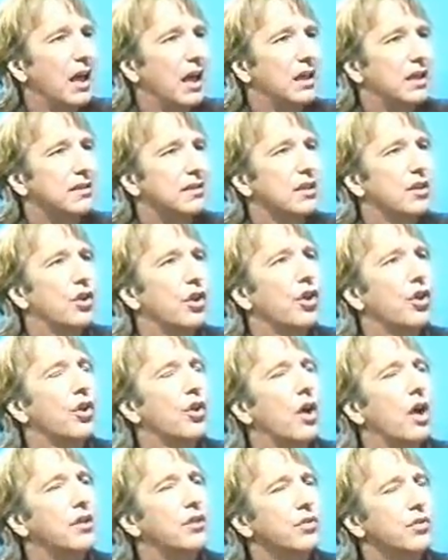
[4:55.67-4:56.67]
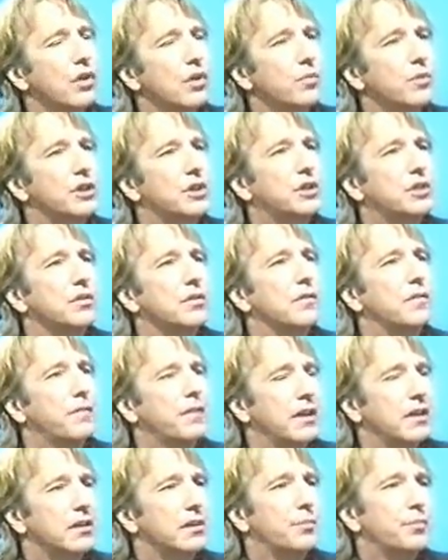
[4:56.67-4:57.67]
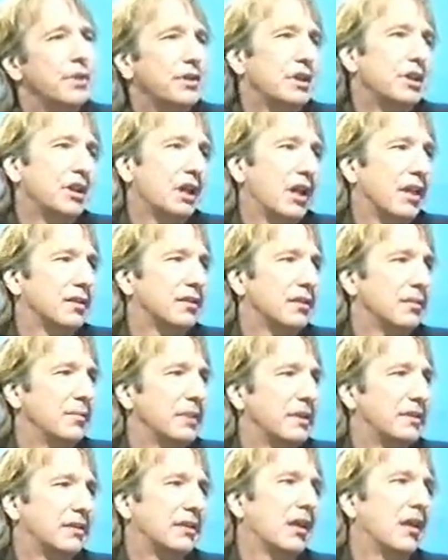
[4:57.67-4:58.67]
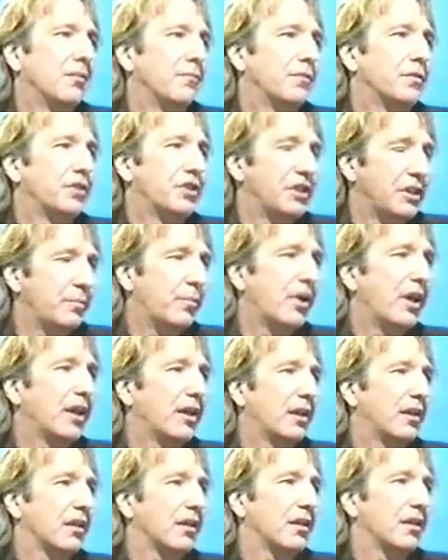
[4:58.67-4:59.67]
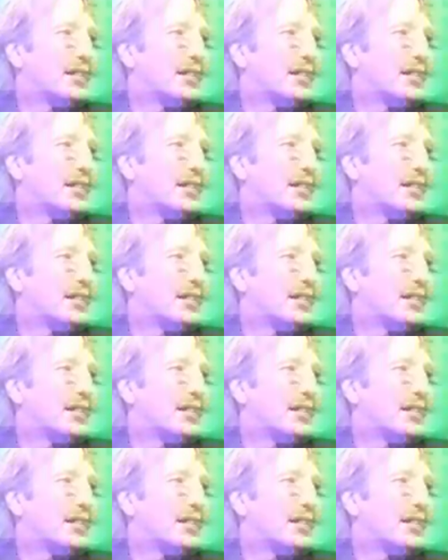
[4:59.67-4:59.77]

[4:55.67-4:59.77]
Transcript: And he said, no, no, no, I do not wish to offend British custom. It's time for tea break.